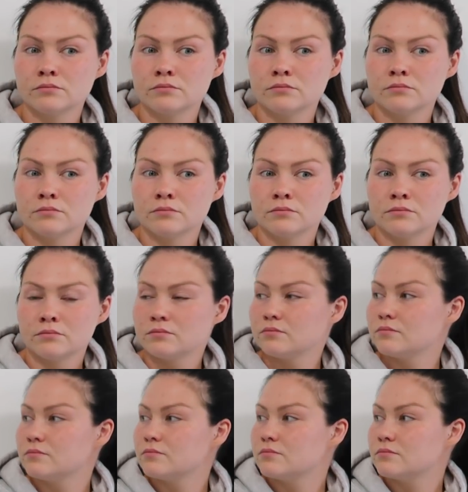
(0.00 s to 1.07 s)

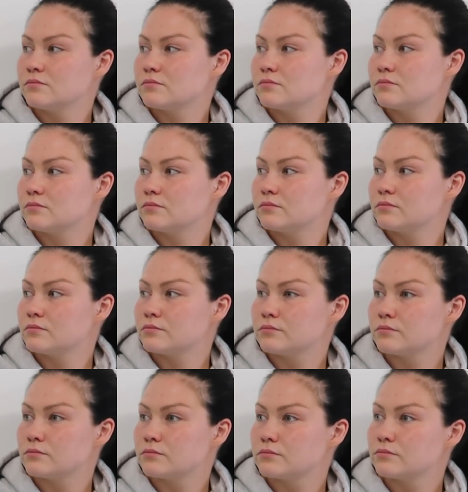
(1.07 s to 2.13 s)

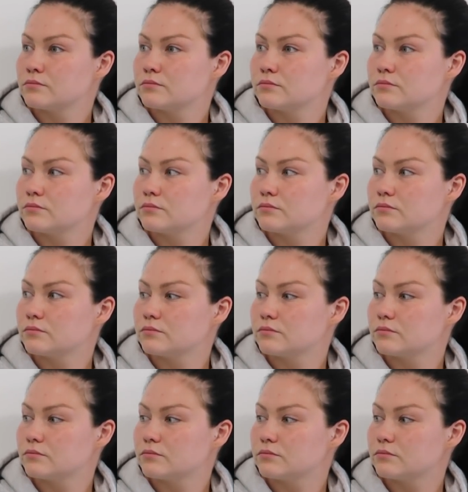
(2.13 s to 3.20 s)

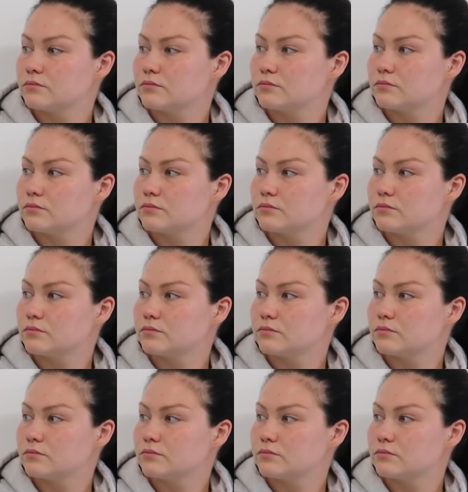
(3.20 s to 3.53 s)
This person isn't speaking.